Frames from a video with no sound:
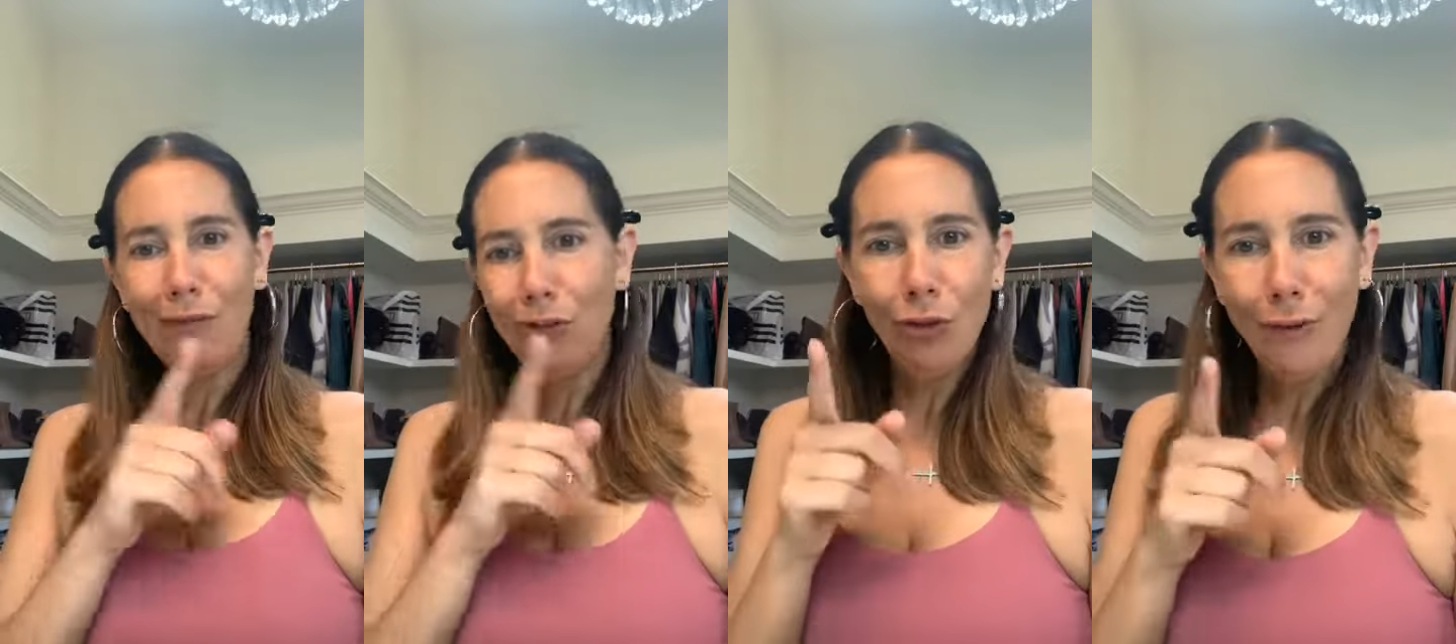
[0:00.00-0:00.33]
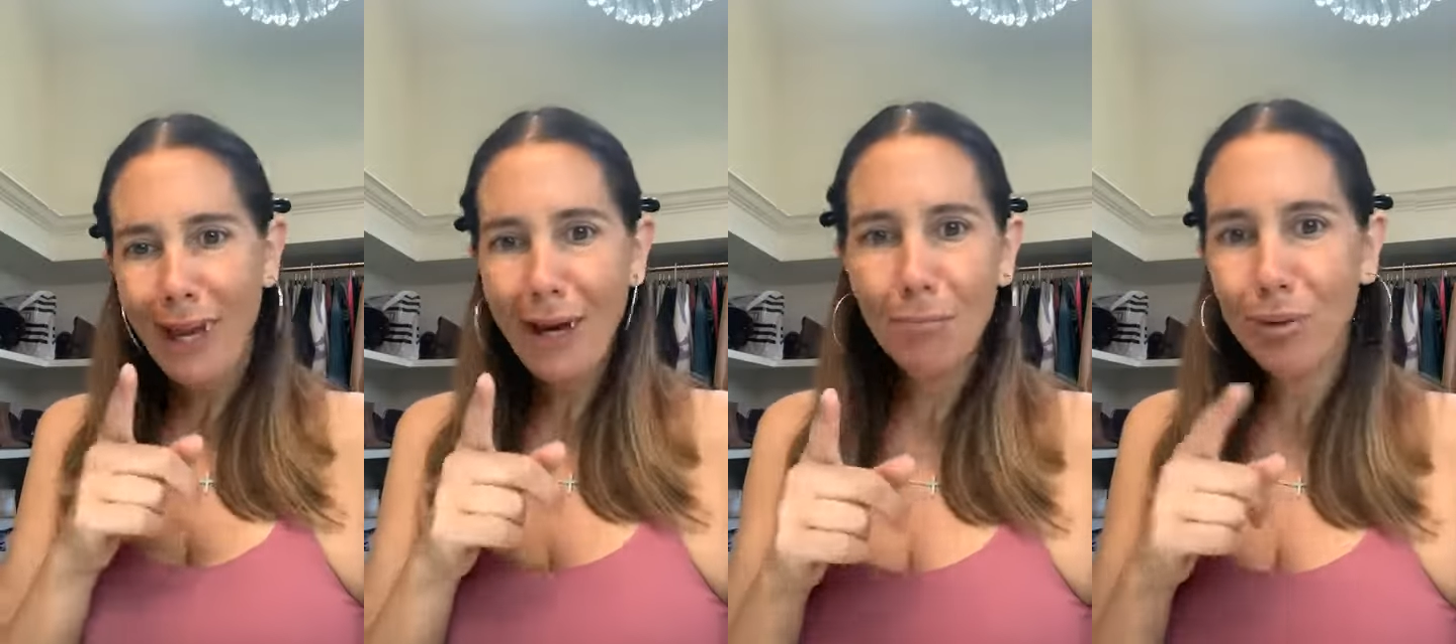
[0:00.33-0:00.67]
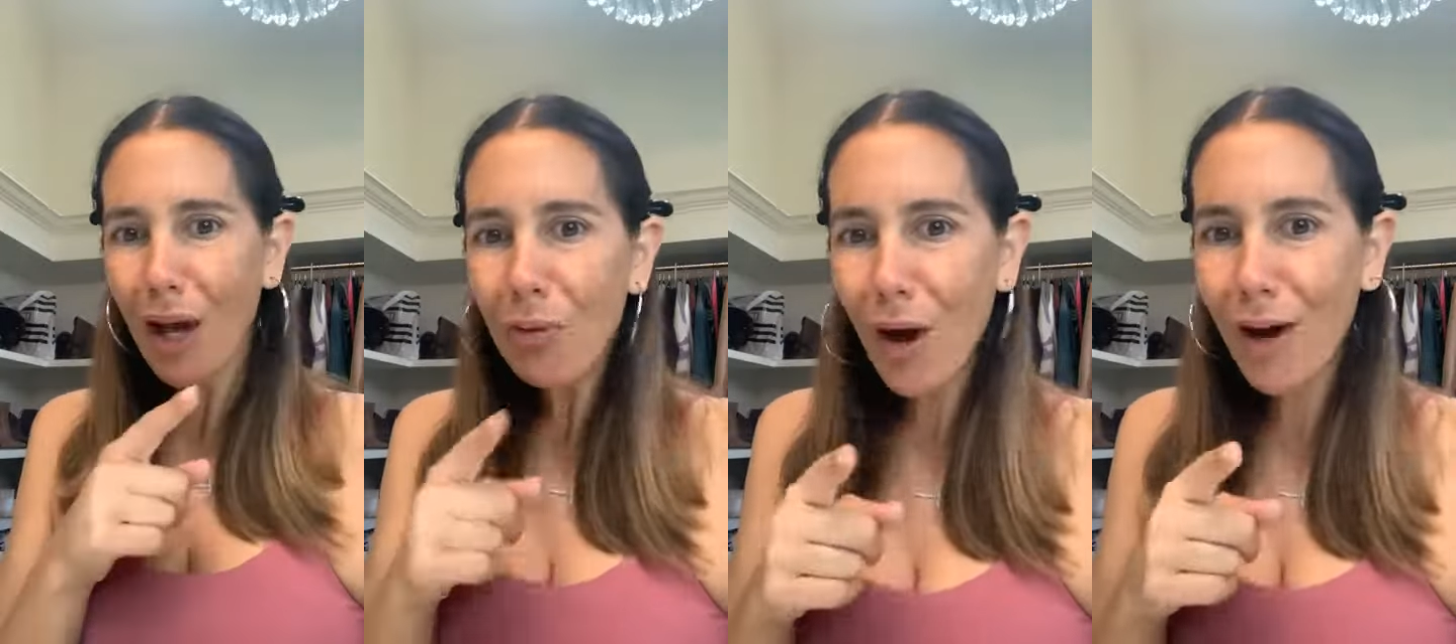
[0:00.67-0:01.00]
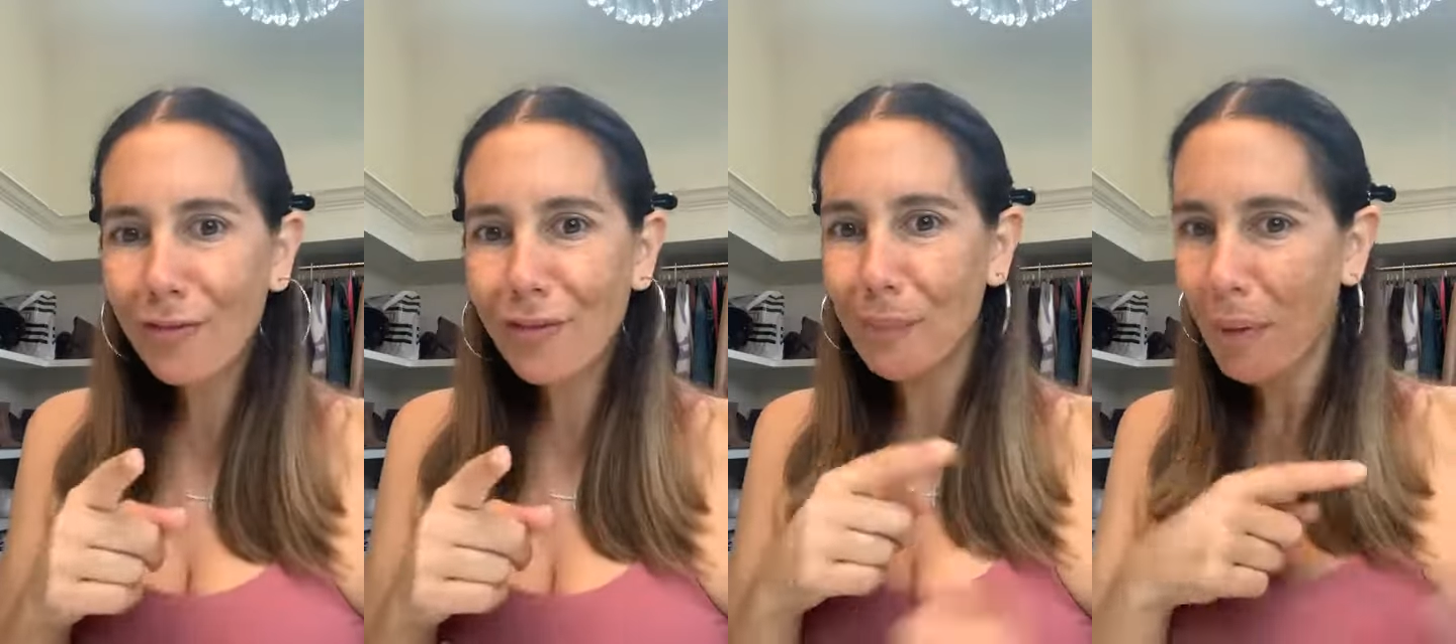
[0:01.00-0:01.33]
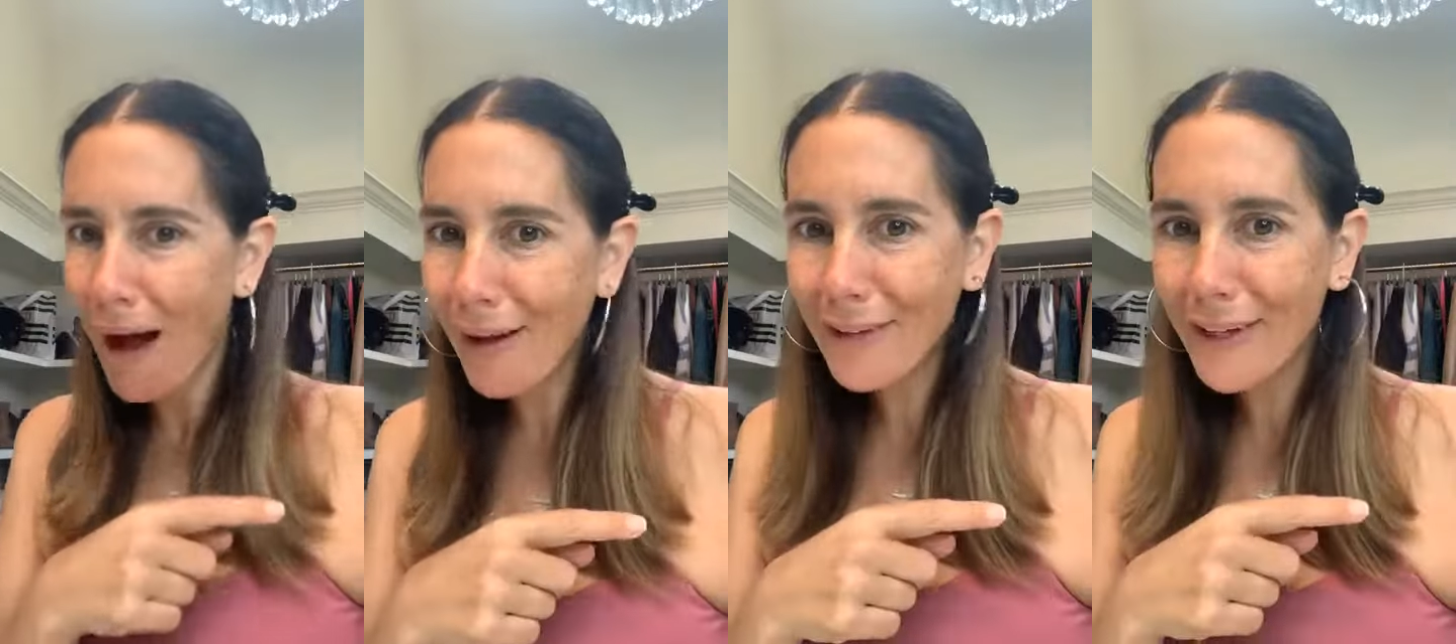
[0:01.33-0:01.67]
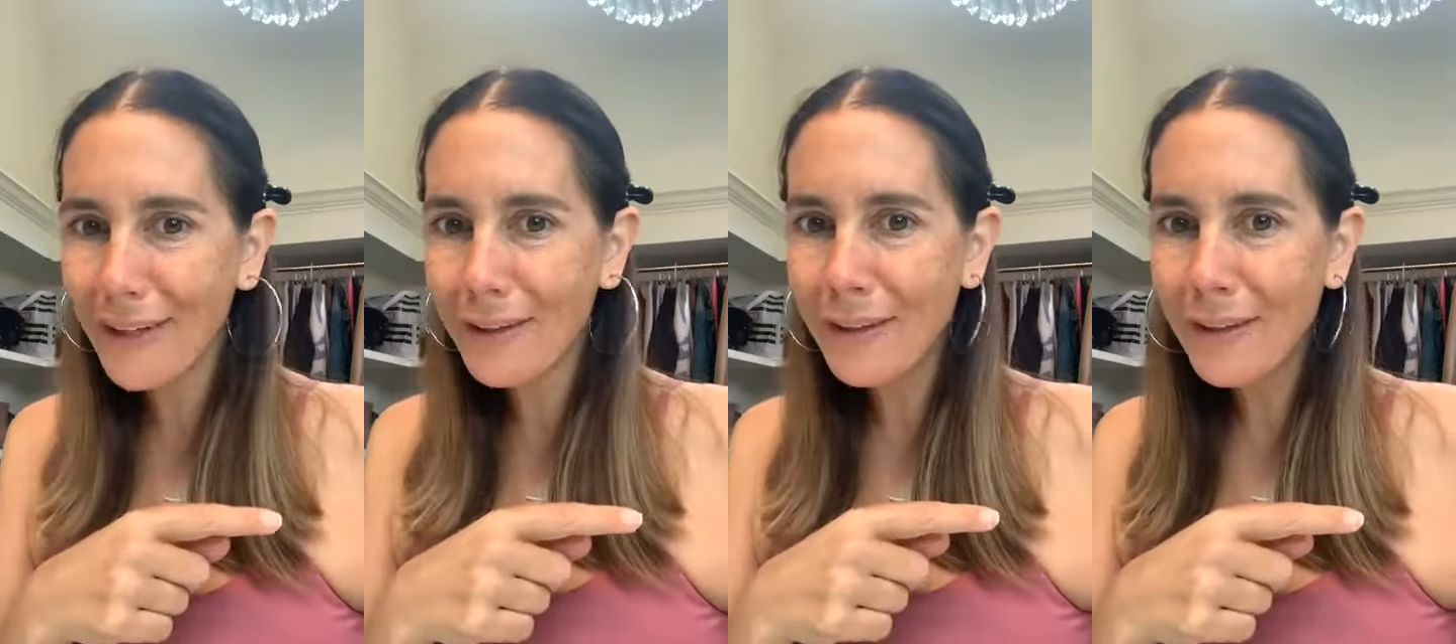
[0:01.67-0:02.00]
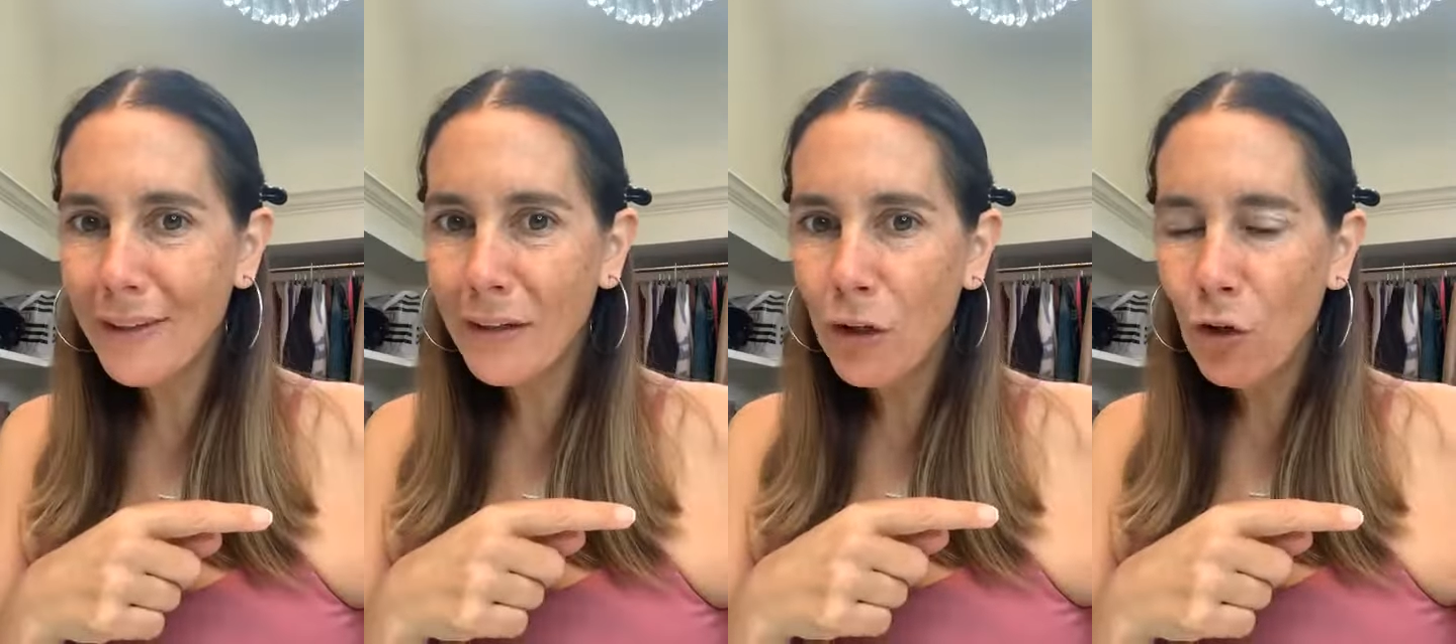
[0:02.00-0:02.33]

if you can't blow off the pollen,